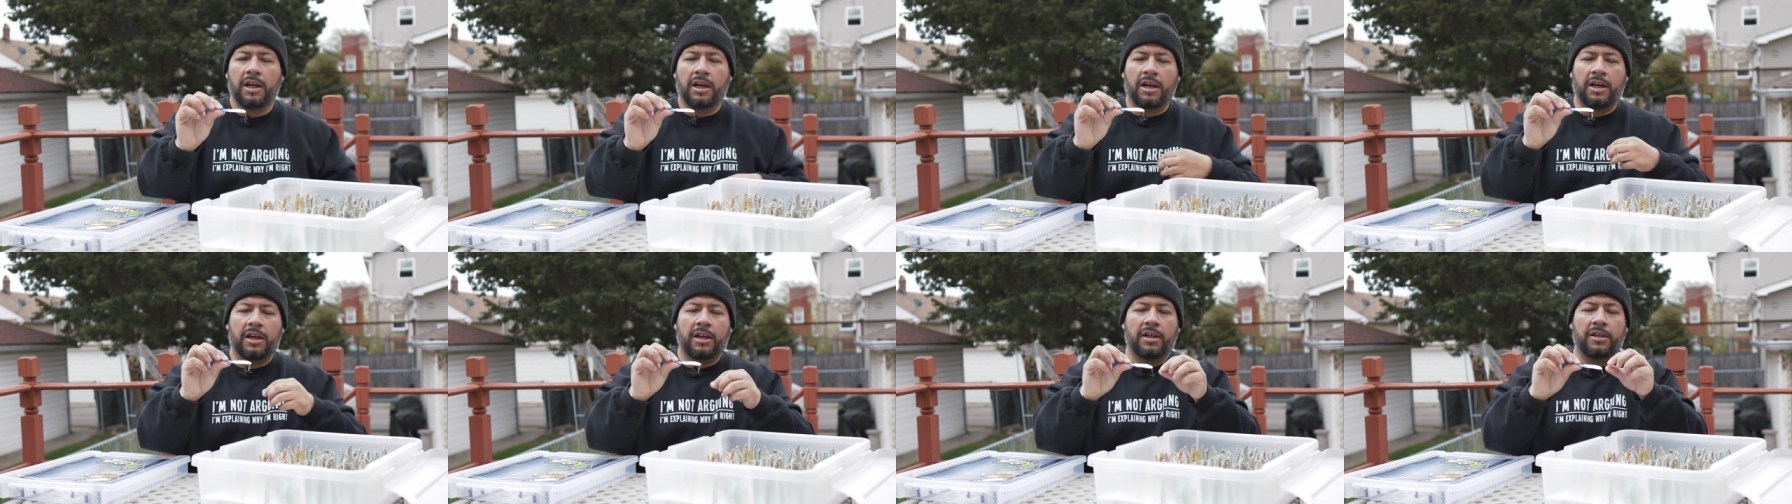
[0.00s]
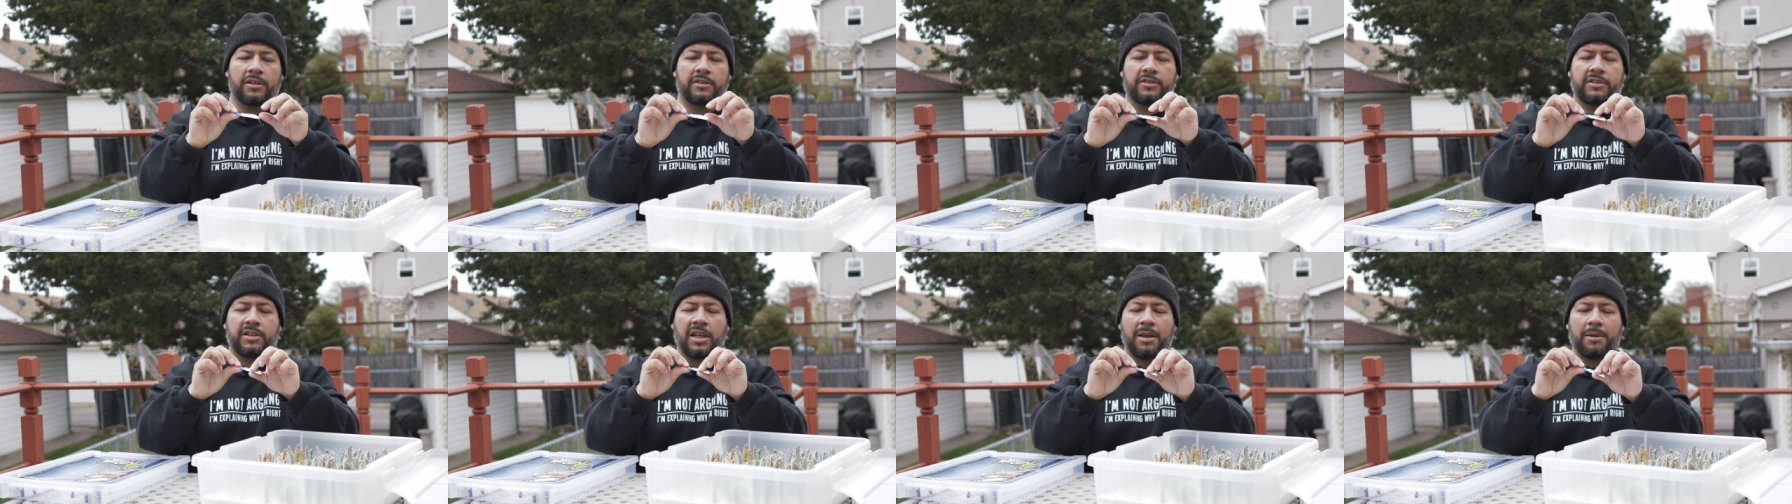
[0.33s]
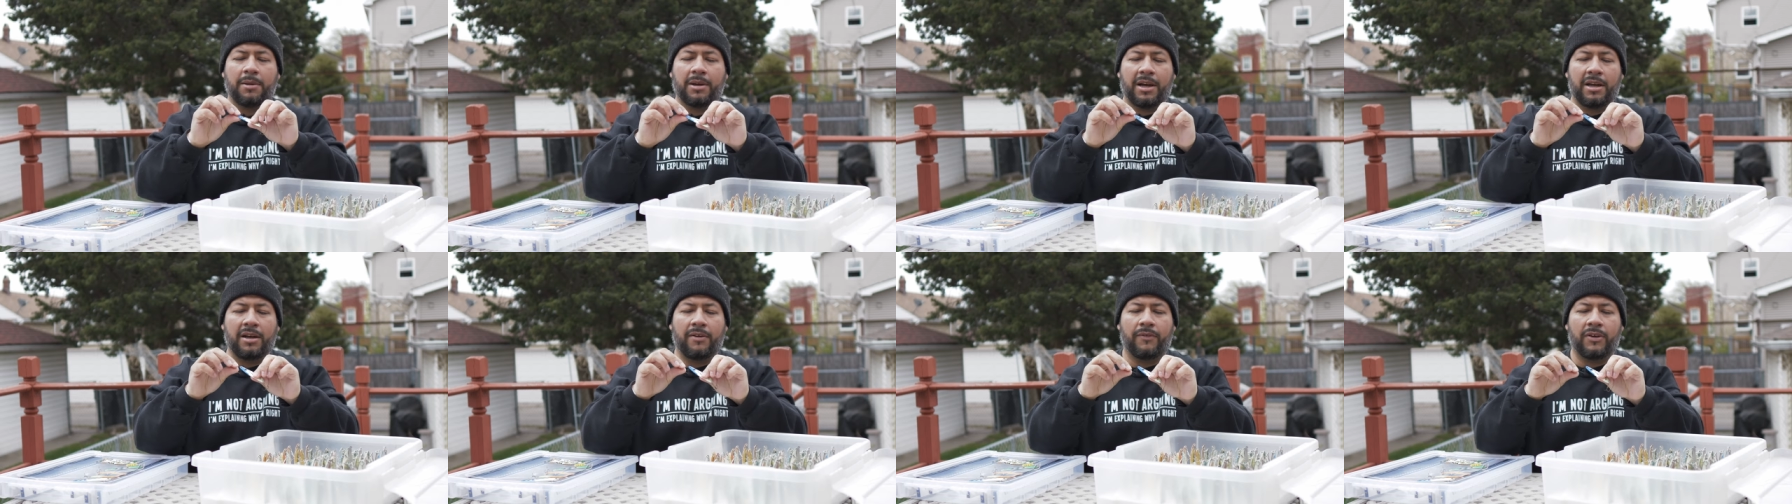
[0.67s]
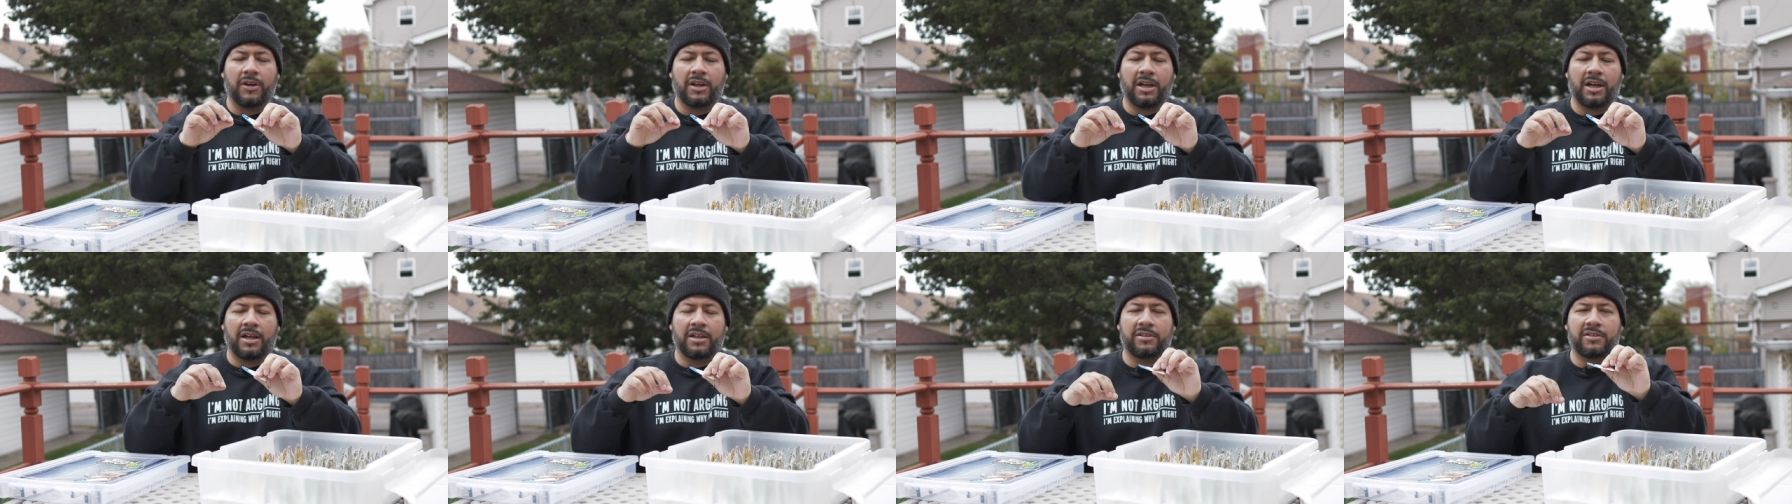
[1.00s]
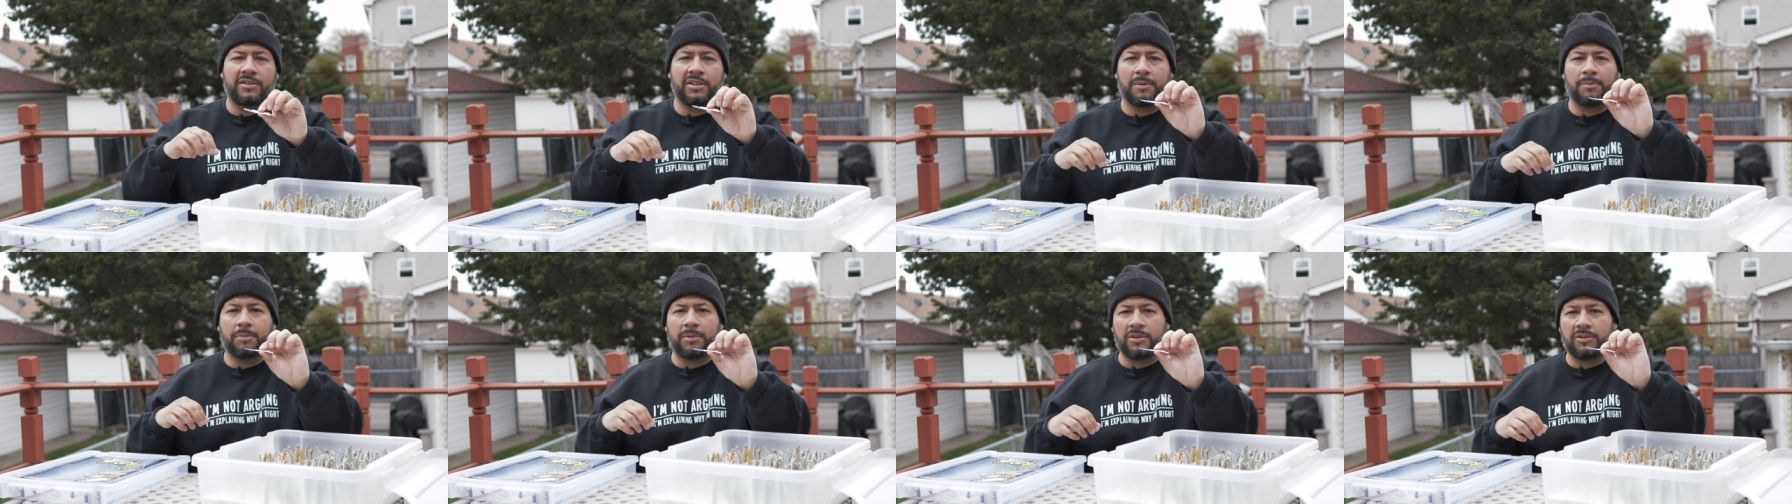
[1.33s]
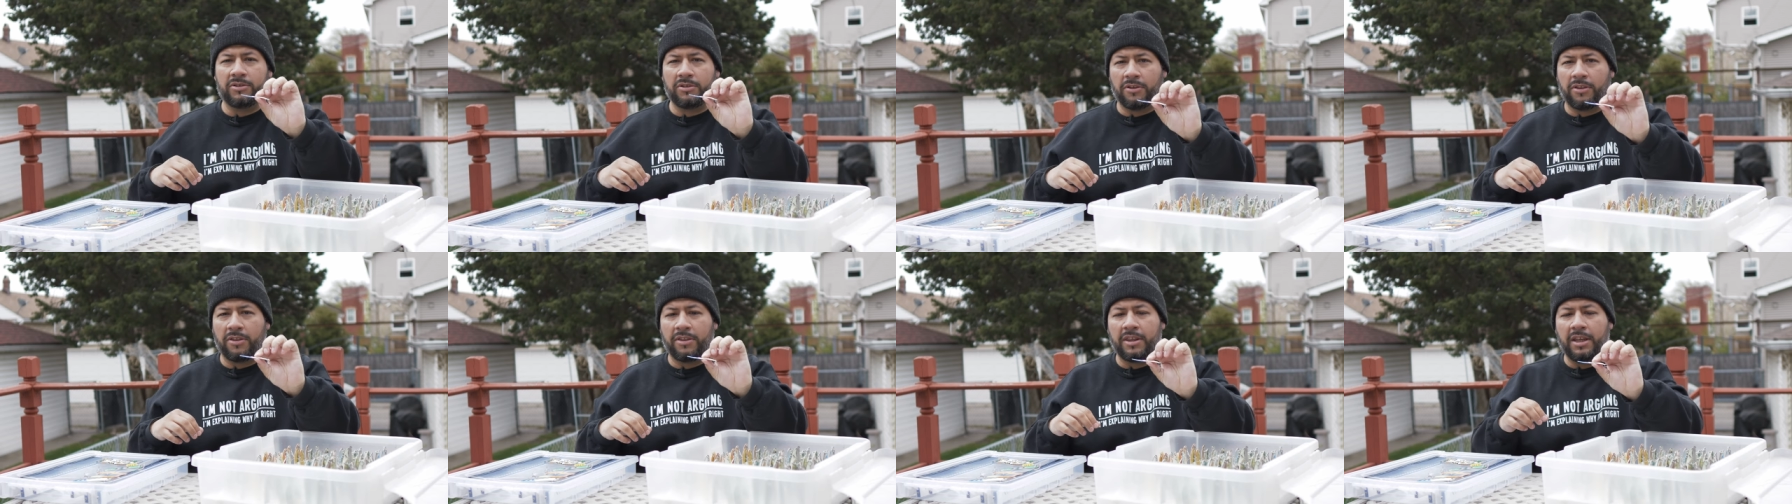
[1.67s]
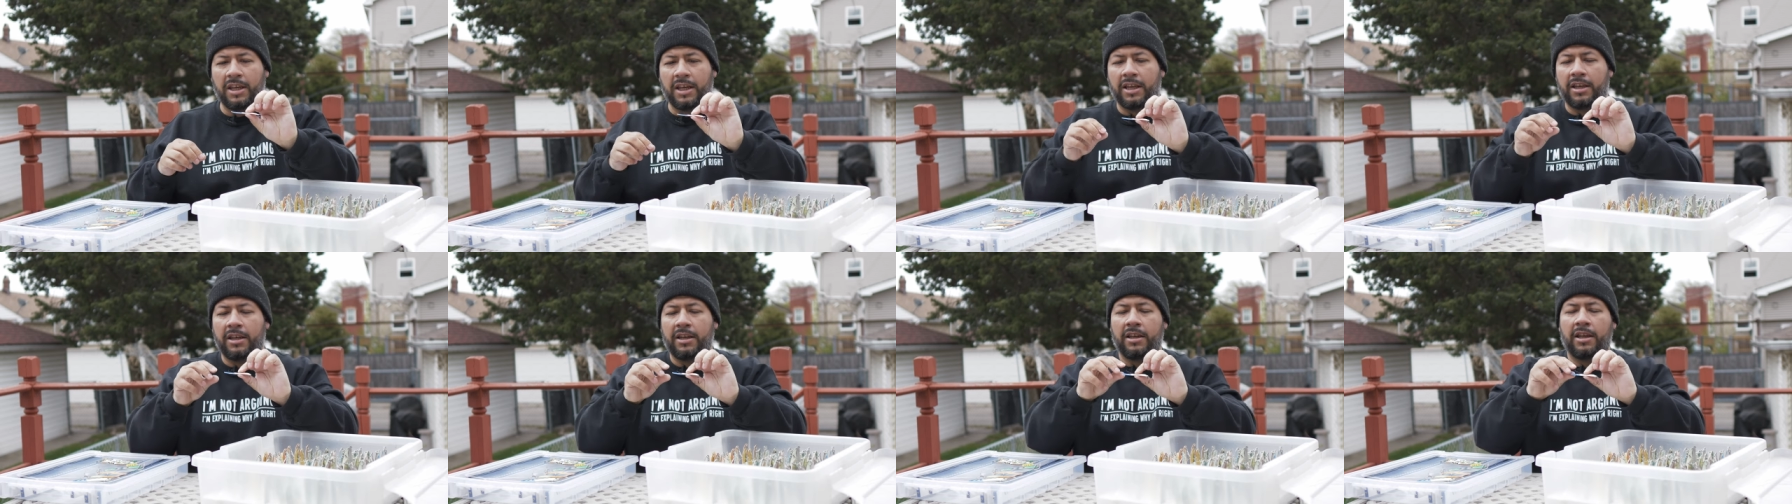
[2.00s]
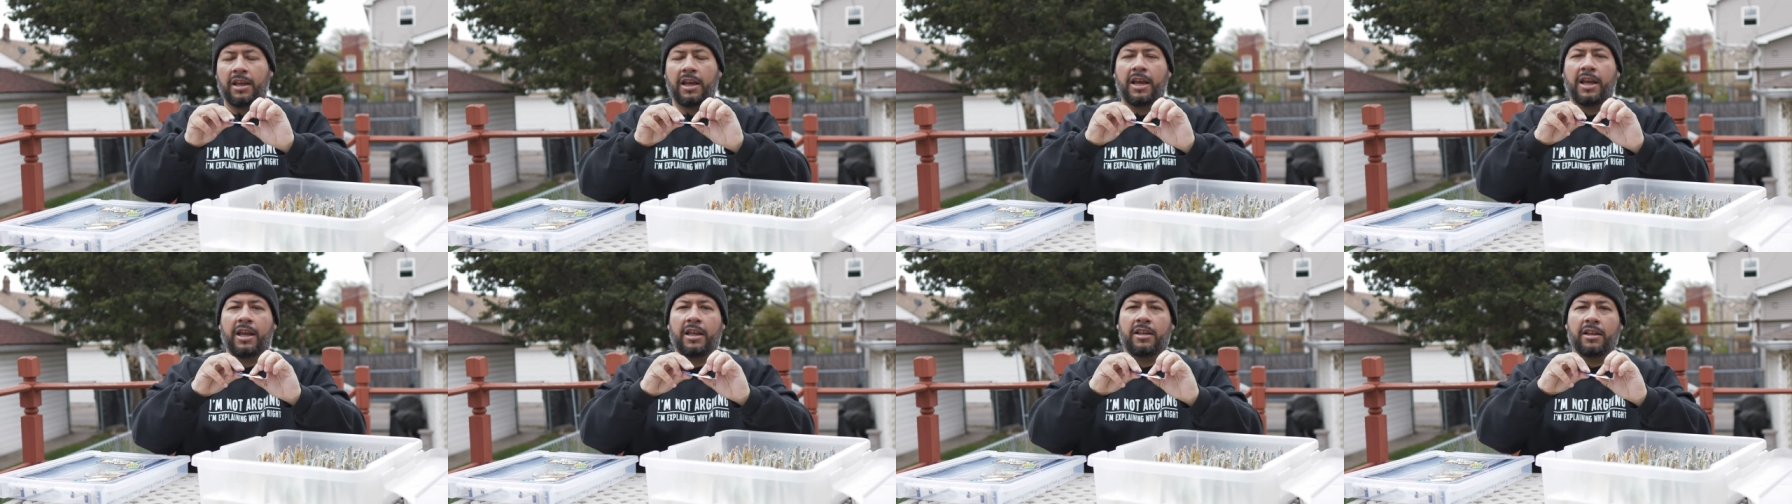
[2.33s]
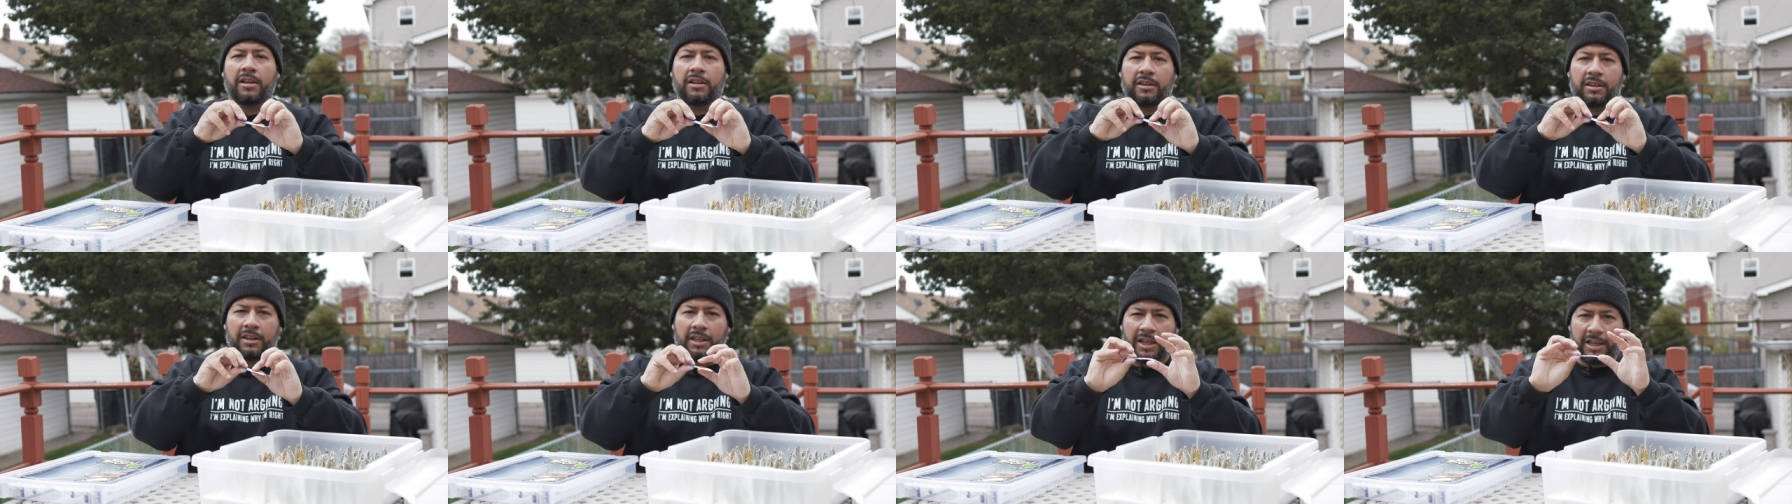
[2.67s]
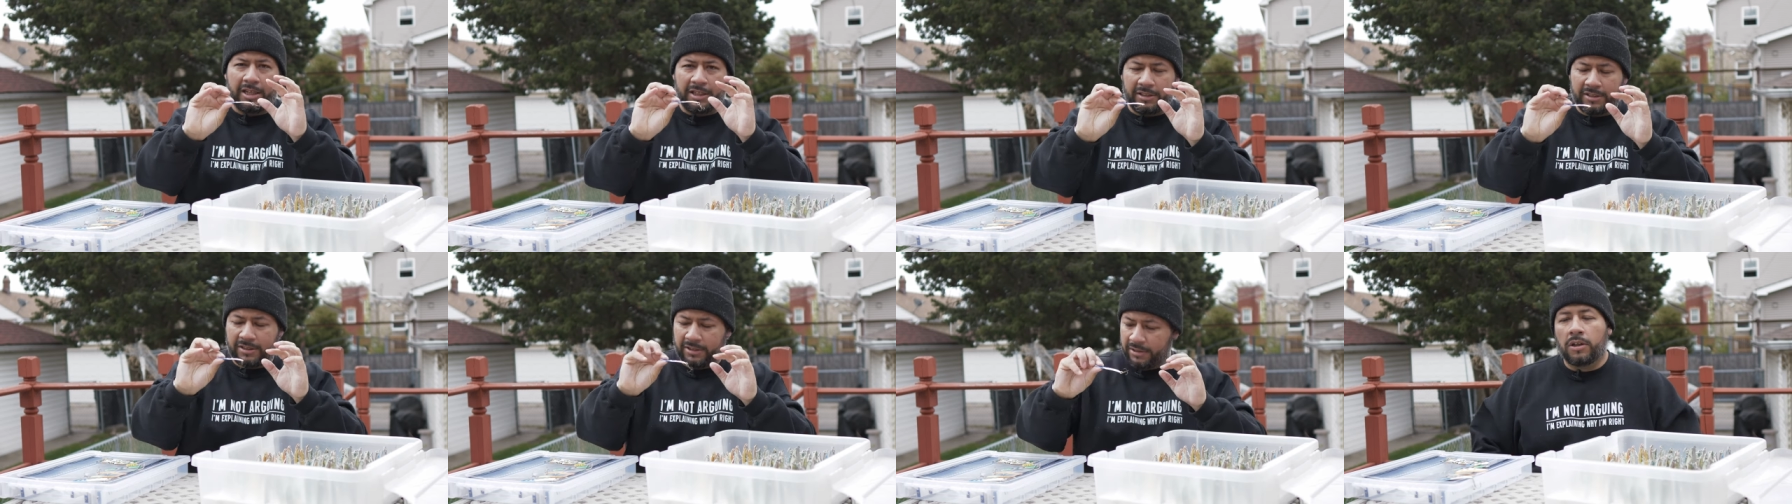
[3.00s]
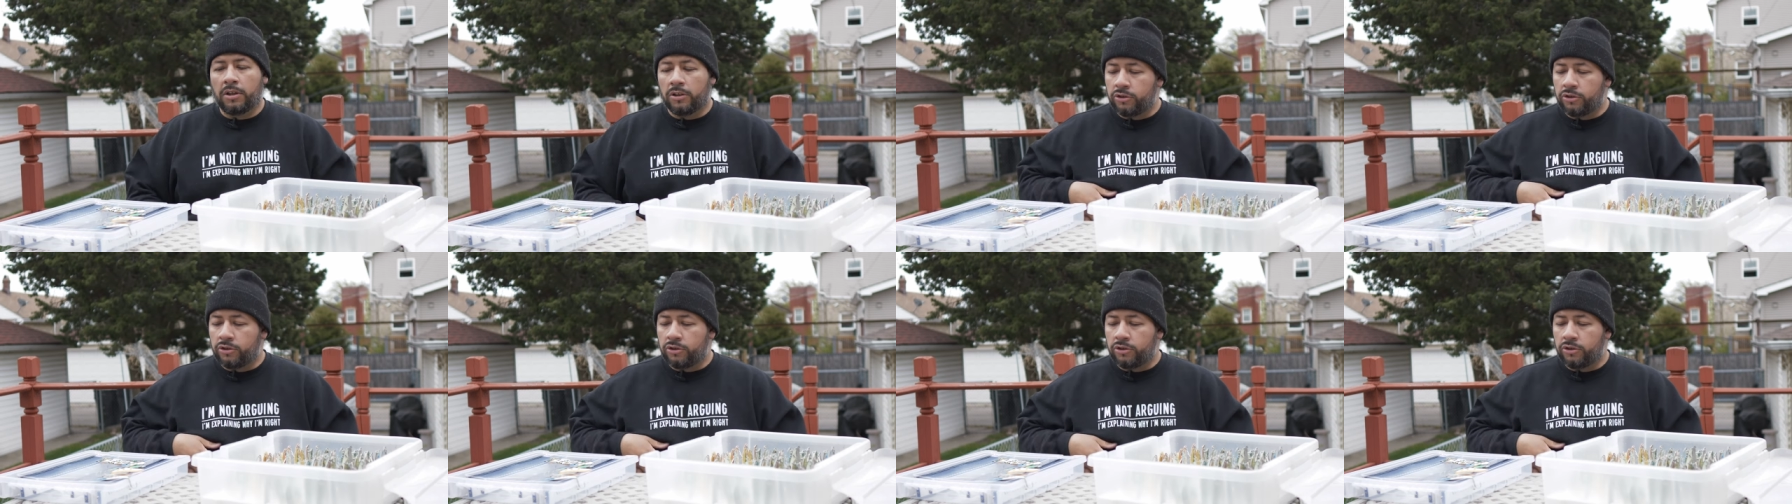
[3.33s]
Uh, same kind of a concept. These are thin and light.